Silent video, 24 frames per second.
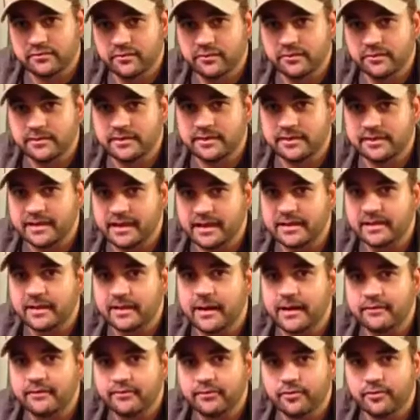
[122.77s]
for them and thank
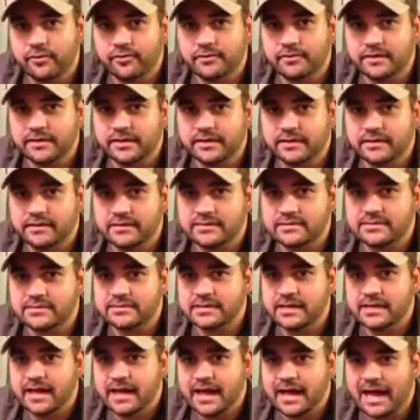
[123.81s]
God for them because
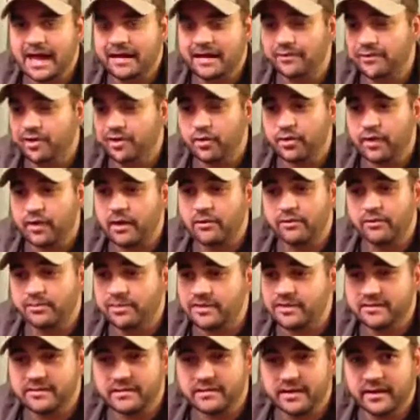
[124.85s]
I don't know where I would
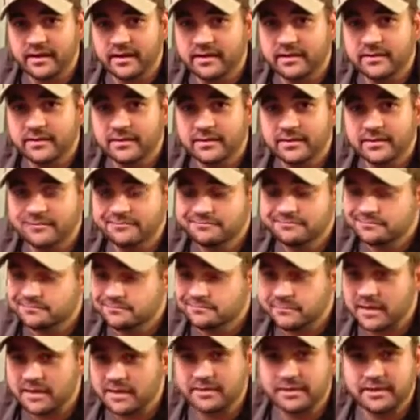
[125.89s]
be today.
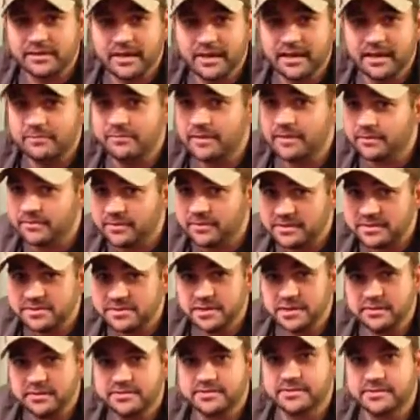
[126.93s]
Maybe dead, maybe in
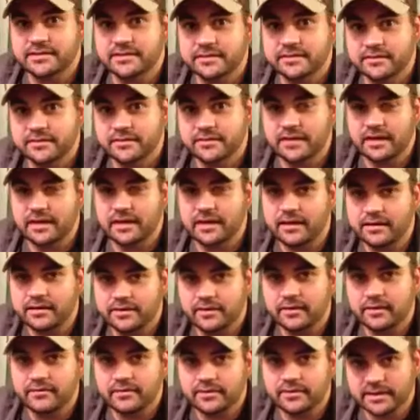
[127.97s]
jail still. I
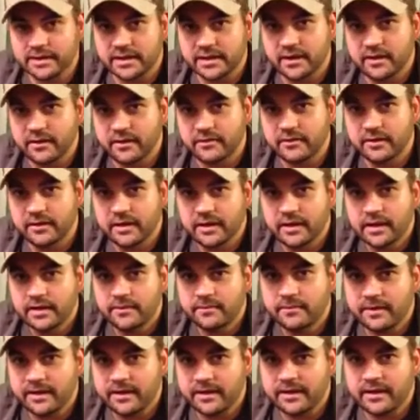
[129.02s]
don't really know.
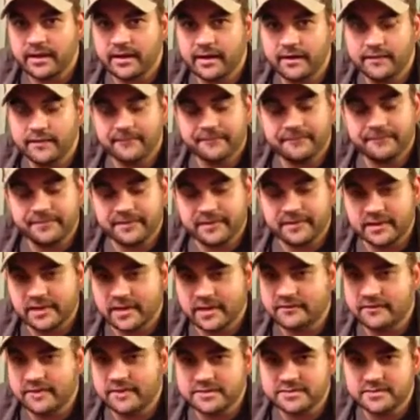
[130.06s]
But uh,
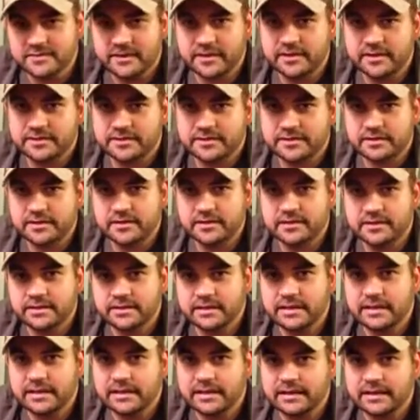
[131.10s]
love this ministry
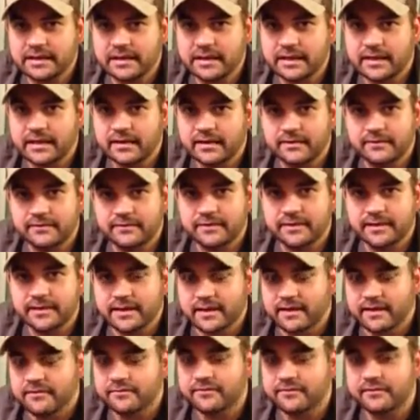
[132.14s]
and uh,
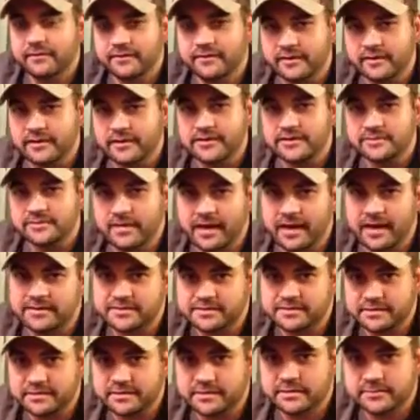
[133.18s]
love this
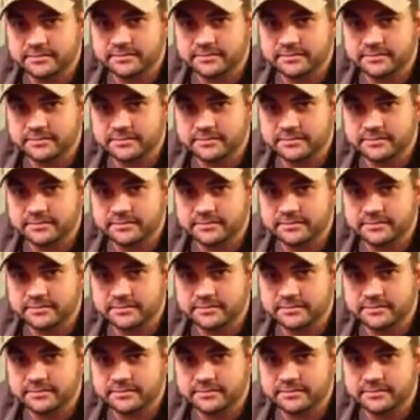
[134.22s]
pastor.